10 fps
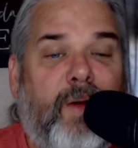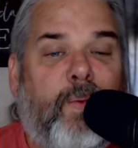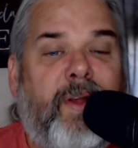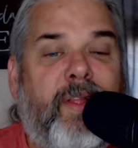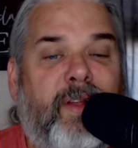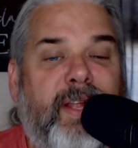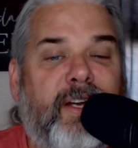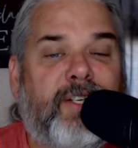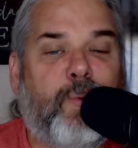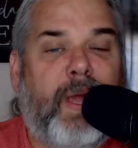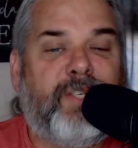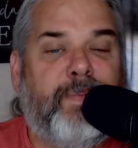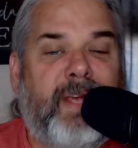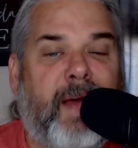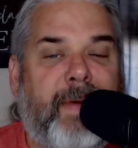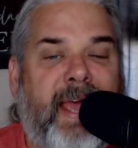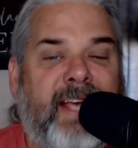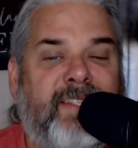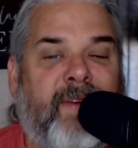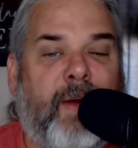One of the leaders wakes me up,
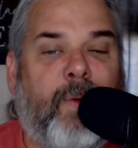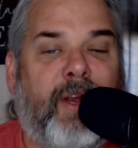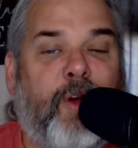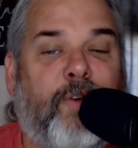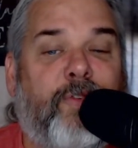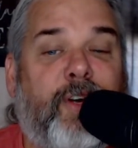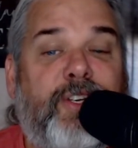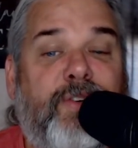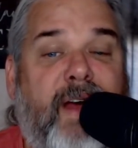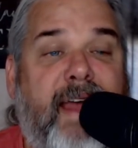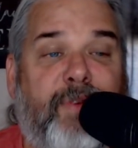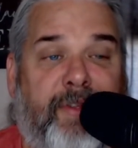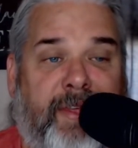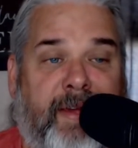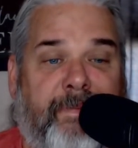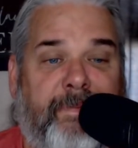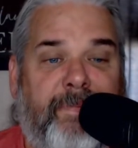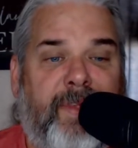asks if I want to go for a drive with him.